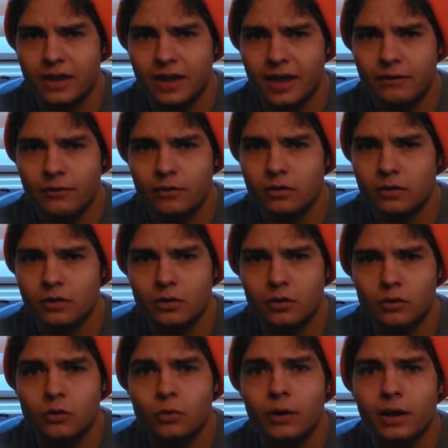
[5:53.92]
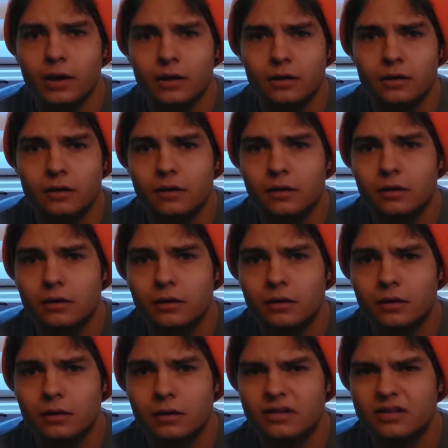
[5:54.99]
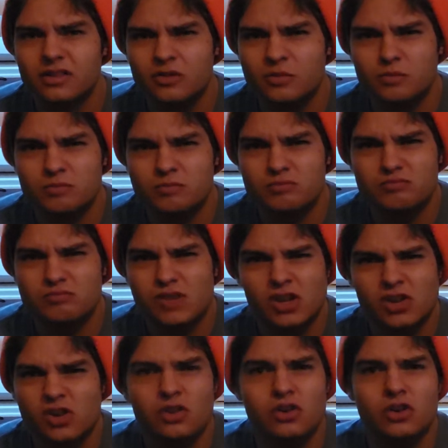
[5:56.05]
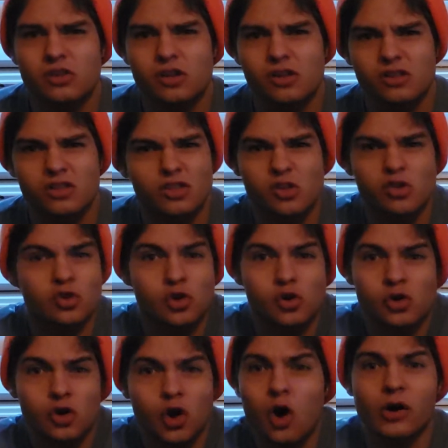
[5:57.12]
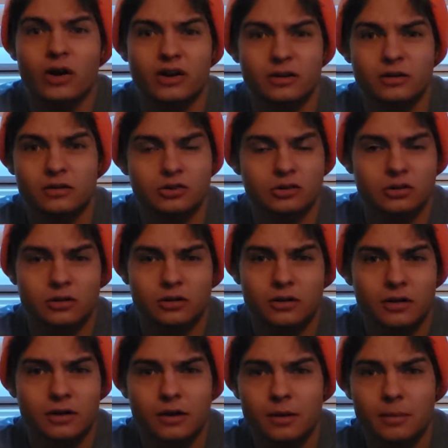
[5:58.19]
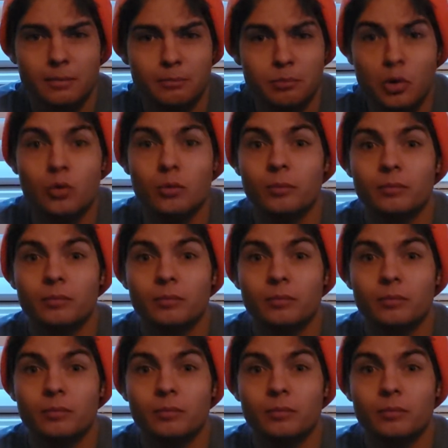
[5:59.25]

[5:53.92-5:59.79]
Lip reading: everything goes away. It doesn't exist. It's just gone. Boom.